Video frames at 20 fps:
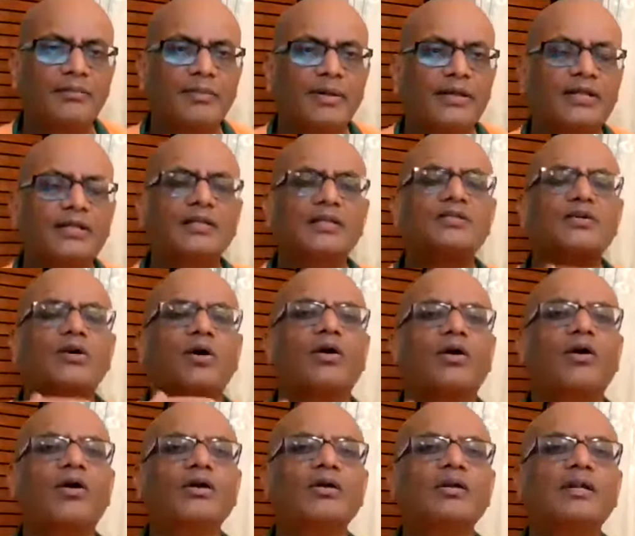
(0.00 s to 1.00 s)
But this
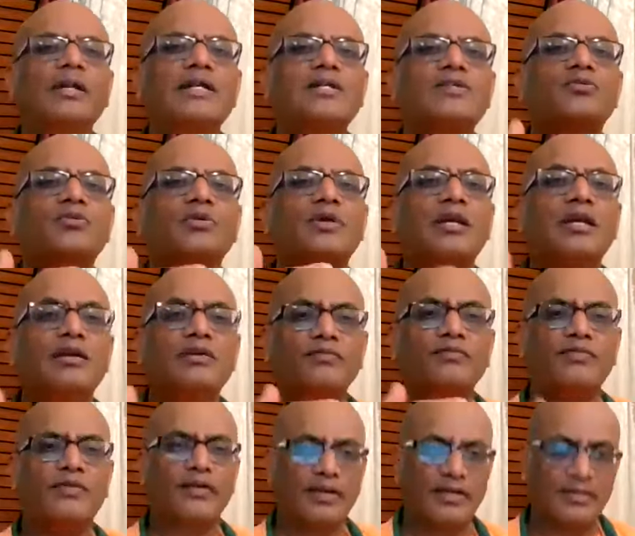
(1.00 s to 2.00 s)
all leads to
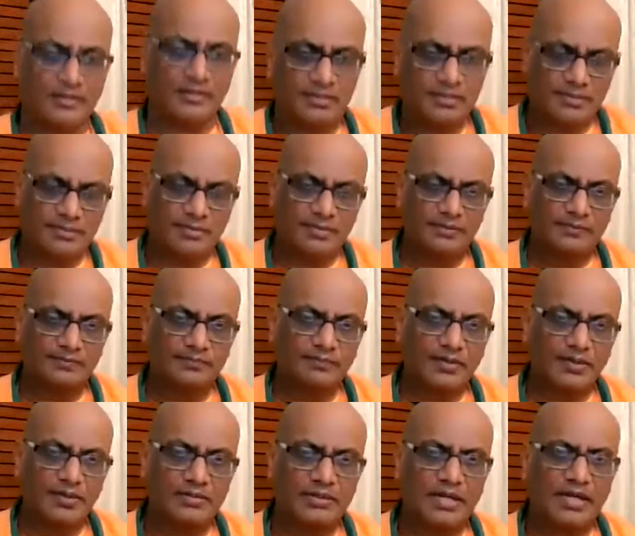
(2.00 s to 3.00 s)
inference.
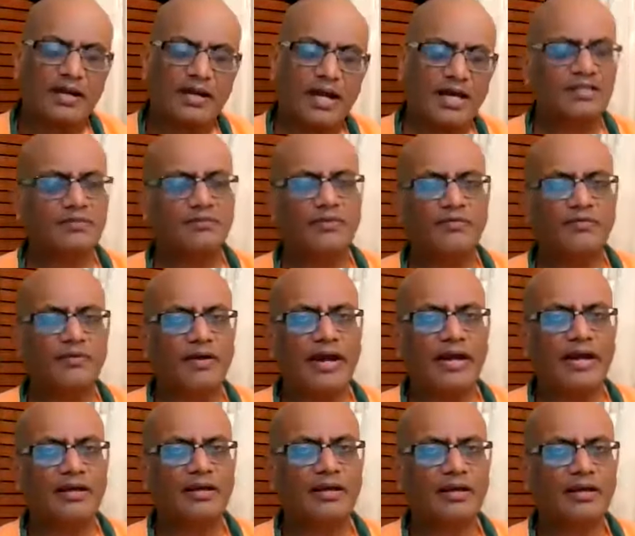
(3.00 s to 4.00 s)
At last we
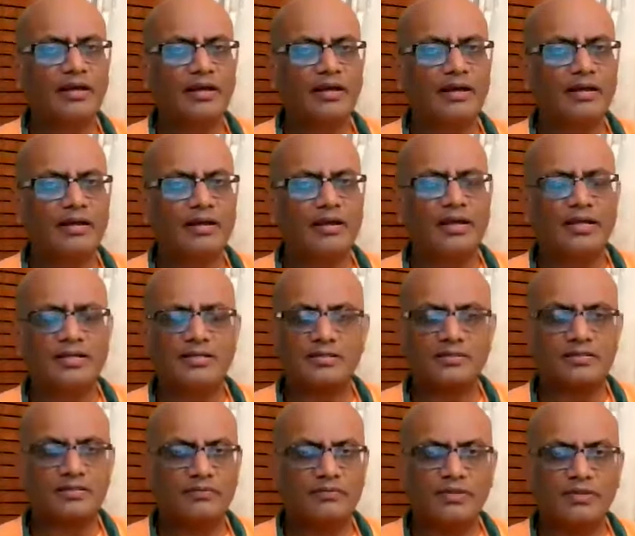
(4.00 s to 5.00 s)
find,
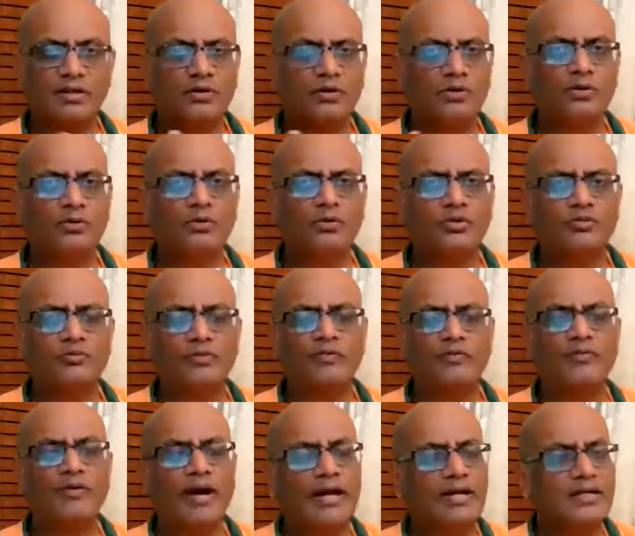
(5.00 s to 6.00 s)
yes, with the clues we
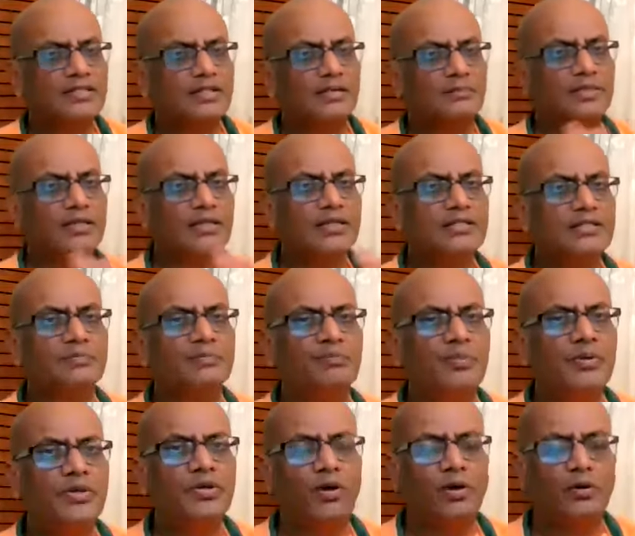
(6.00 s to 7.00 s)
find something is
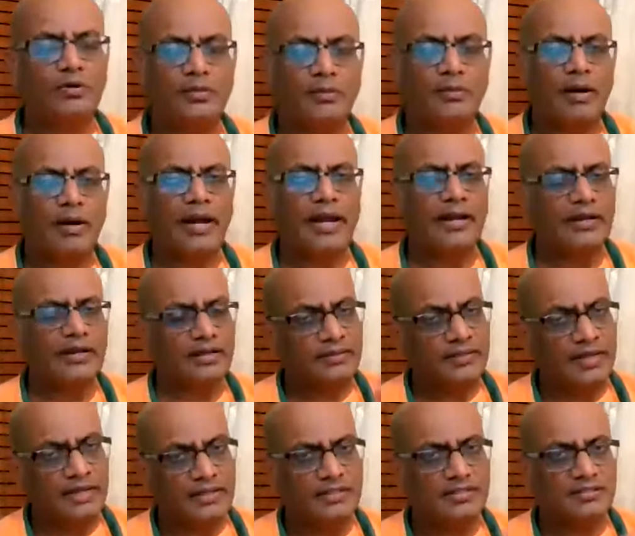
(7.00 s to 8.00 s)
beyond the mind and
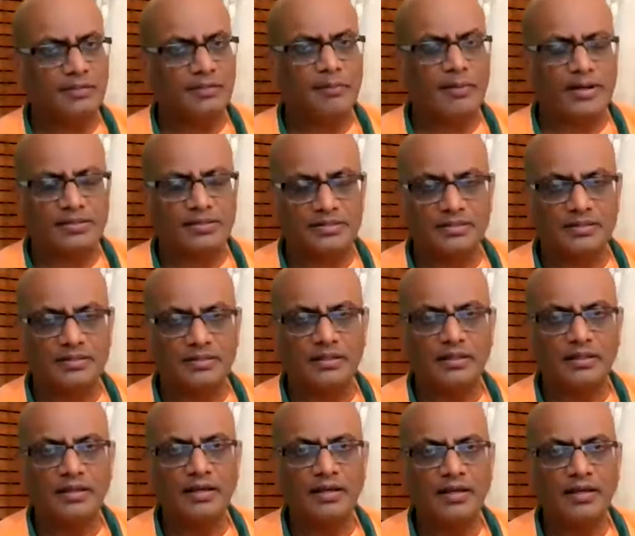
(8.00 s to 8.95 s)
that is the master.